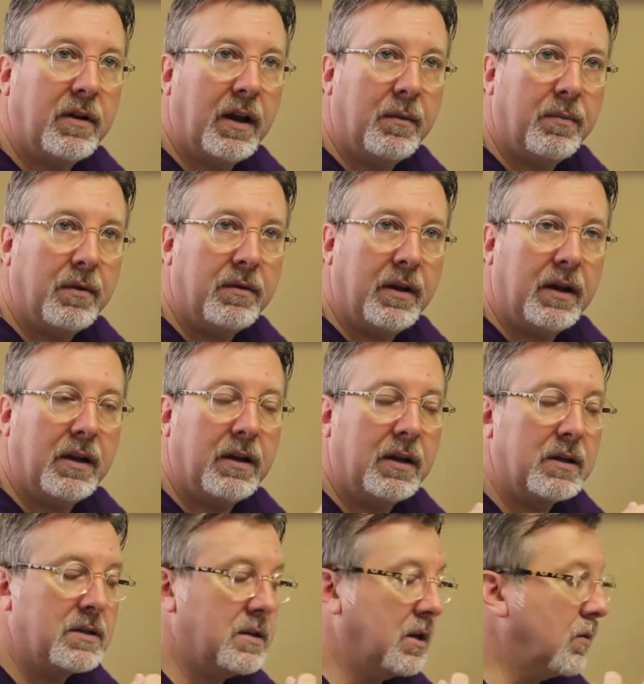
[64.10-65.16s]
to take into
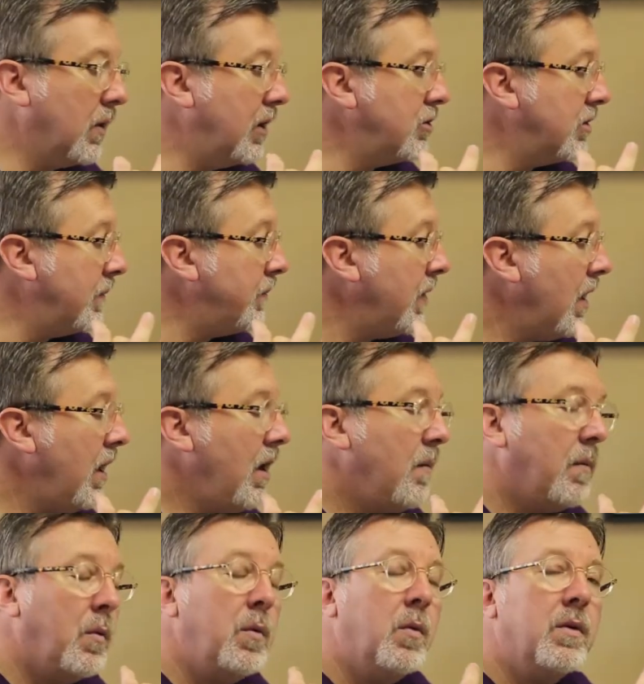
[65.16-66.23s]
consideration.
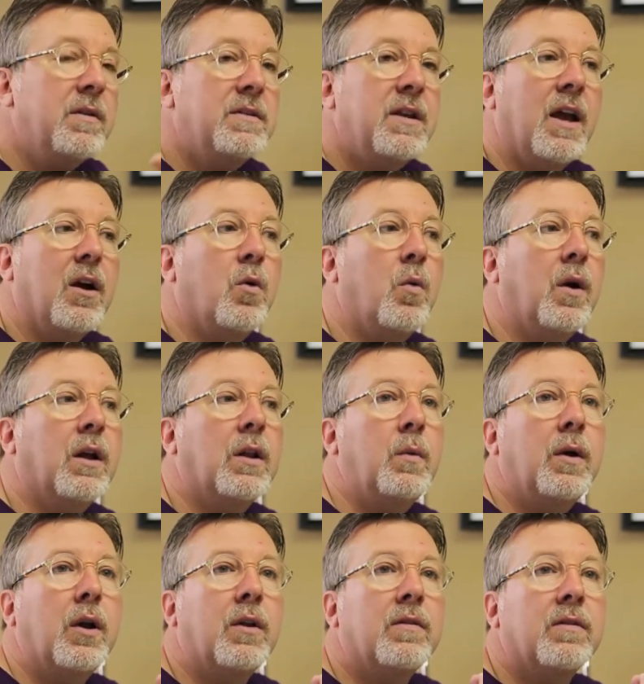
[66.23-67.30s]
But we want to see how quickly
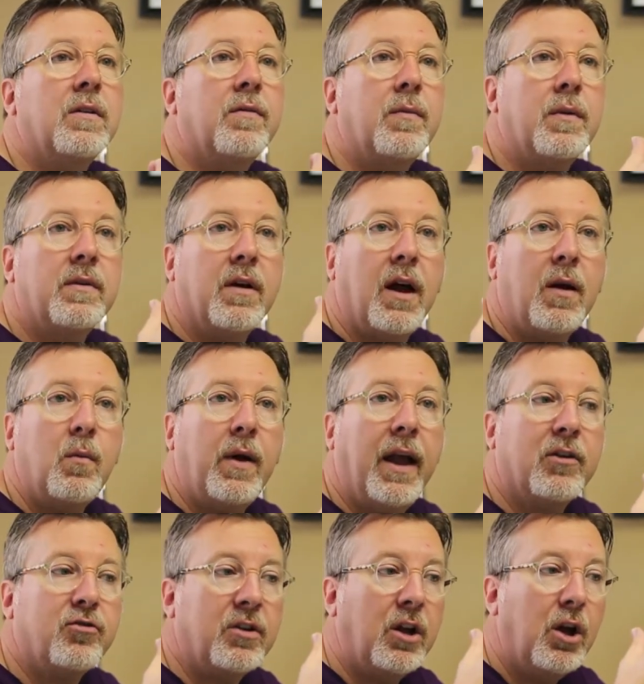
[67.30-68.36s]
we go to sleep from the time we
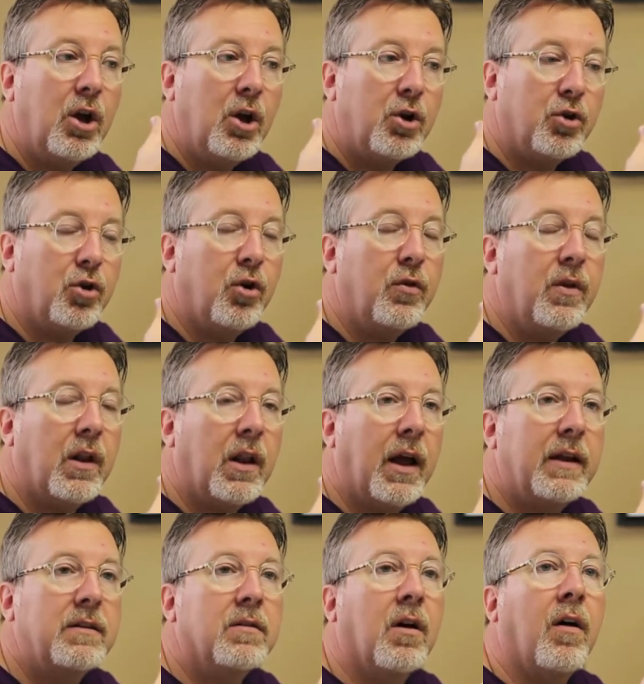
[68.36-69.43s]
actually turn the
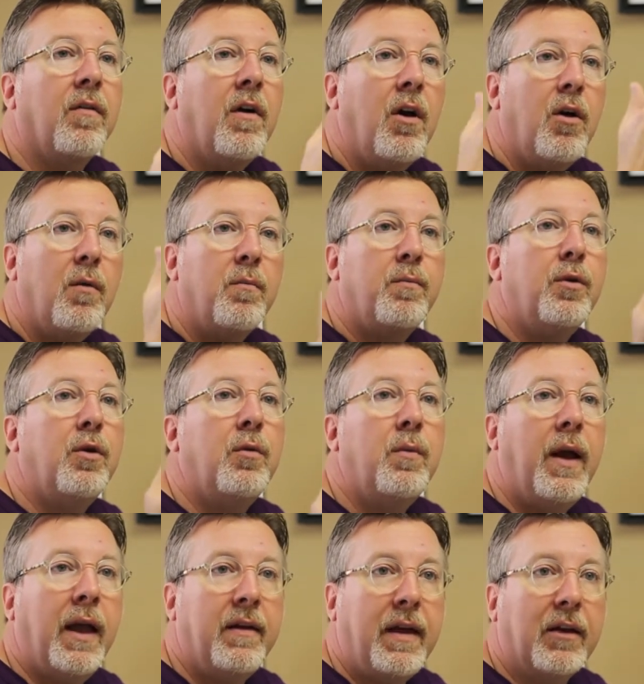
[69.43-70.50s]
lights off,
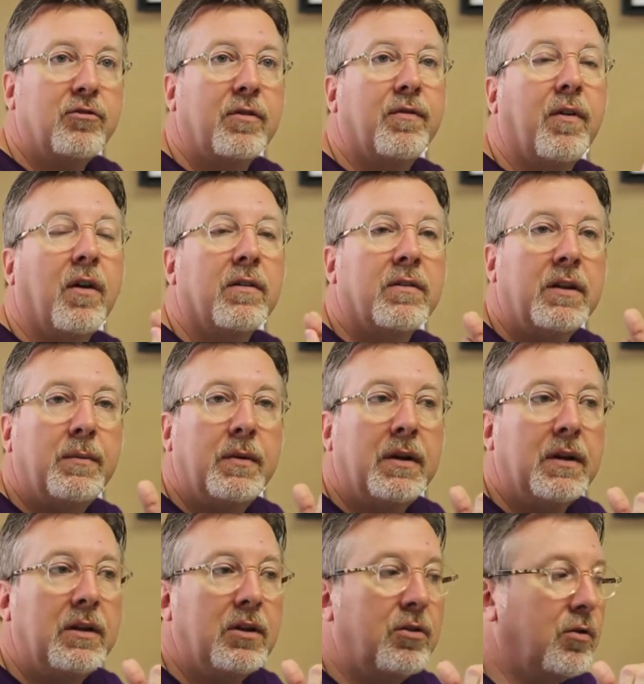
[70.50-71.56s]
boom, and actually fall asleep and
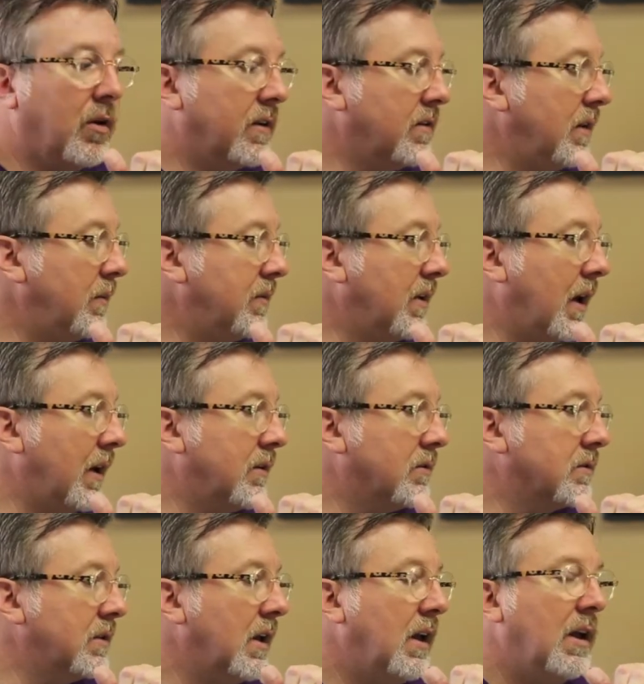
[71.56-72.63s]
get into our sleep
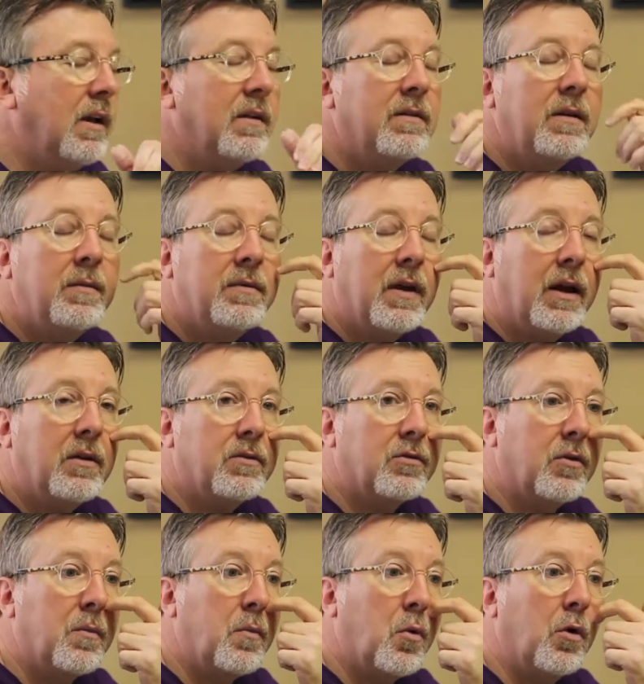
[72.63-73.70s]
cycles. Sleep cycles
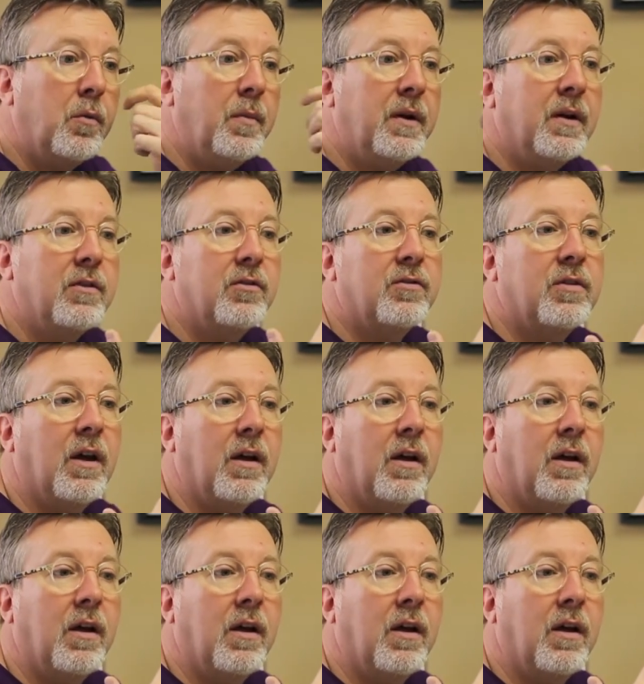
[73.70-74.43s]
are important because there's